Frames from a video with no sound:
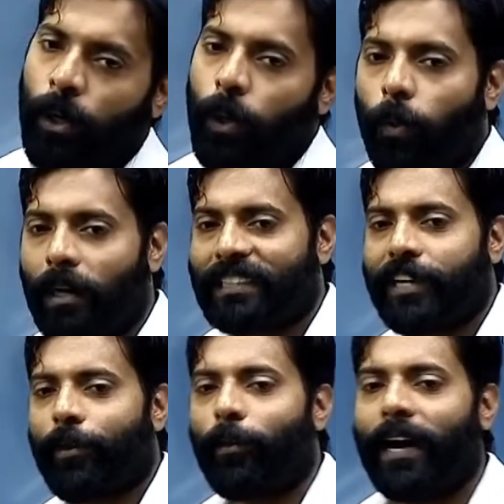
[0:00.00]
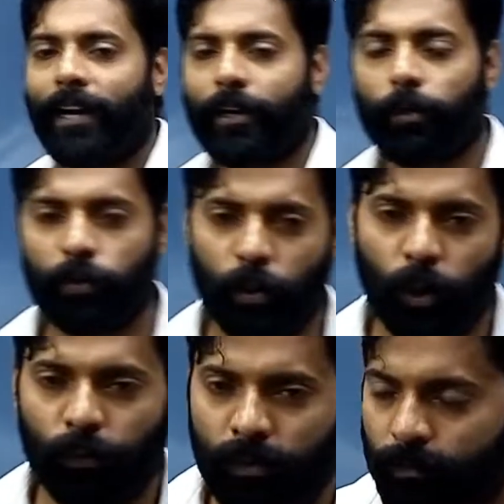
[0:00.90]
what is required to
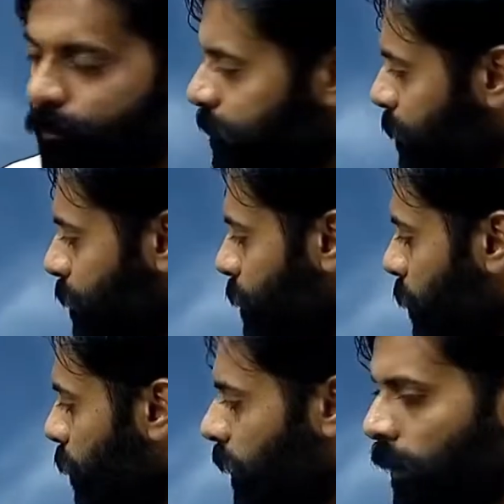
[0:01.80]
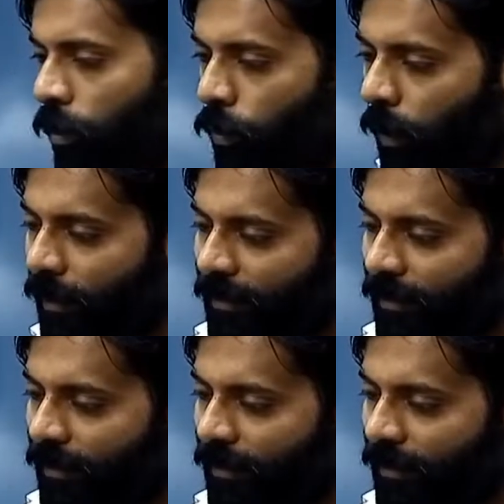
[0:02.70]
solve. What are the